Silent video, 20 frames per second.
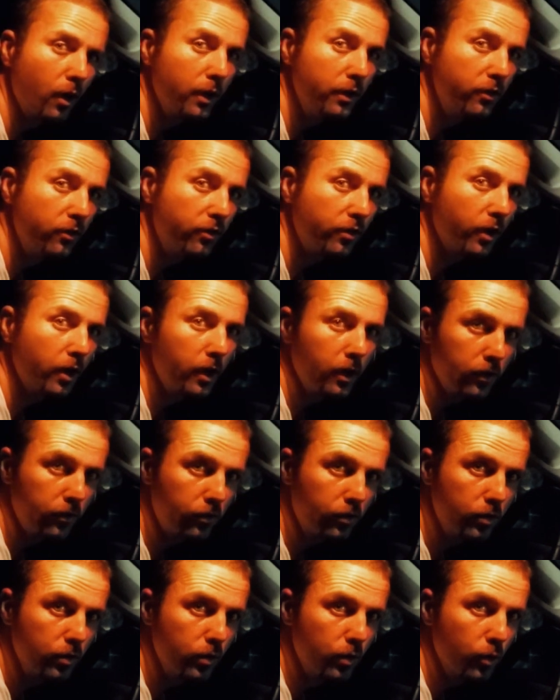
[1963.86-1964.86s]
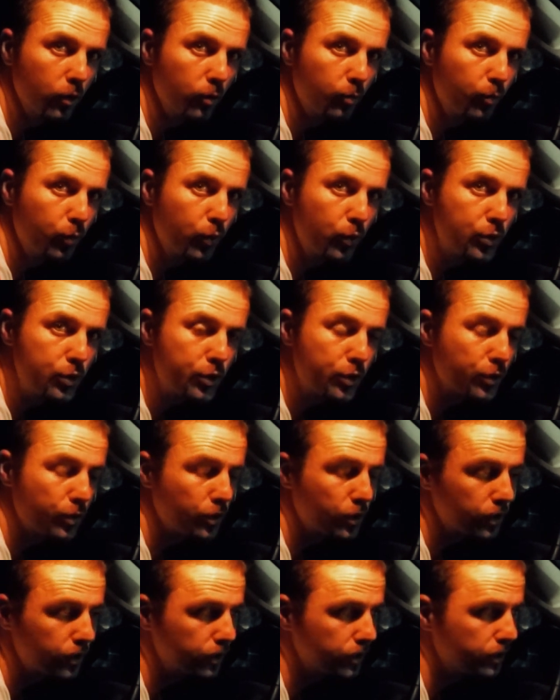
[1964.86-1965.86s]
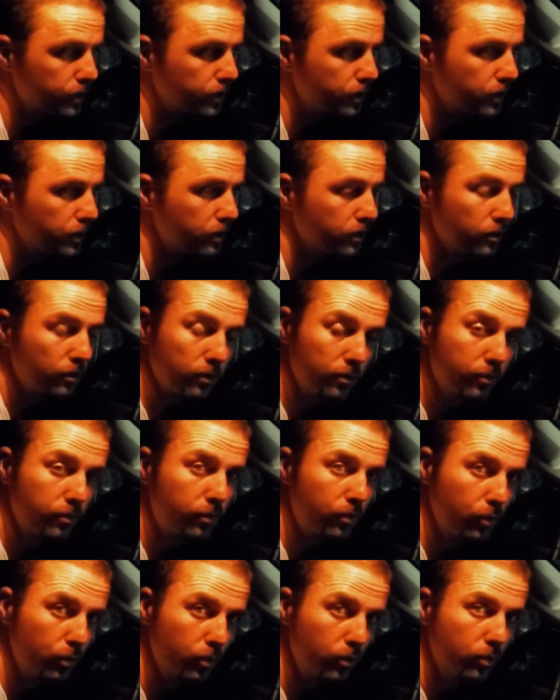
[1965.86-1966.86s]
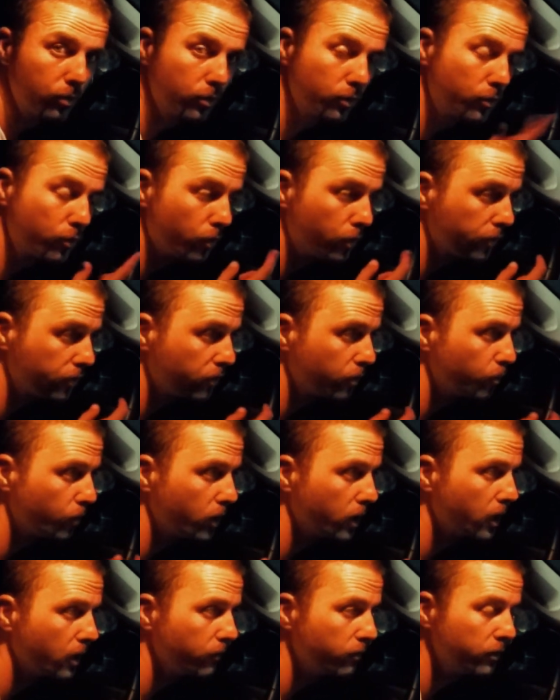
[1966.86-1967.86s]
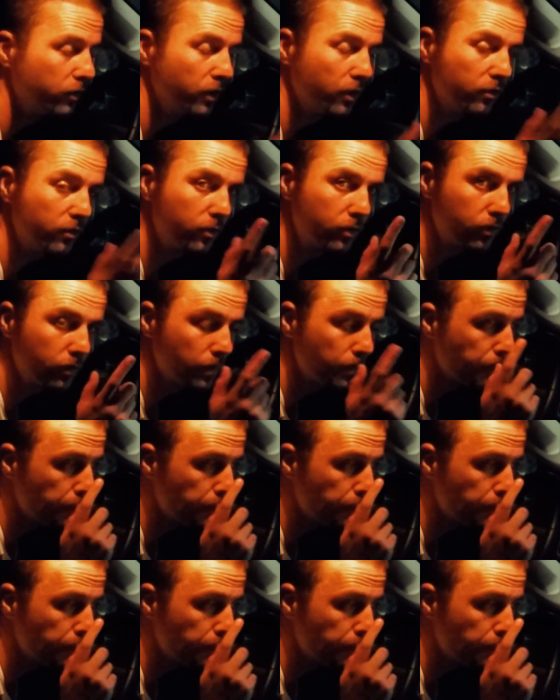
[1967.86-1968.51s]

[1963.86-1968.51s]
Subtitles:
I decided to push on through crossing Mojave Desert.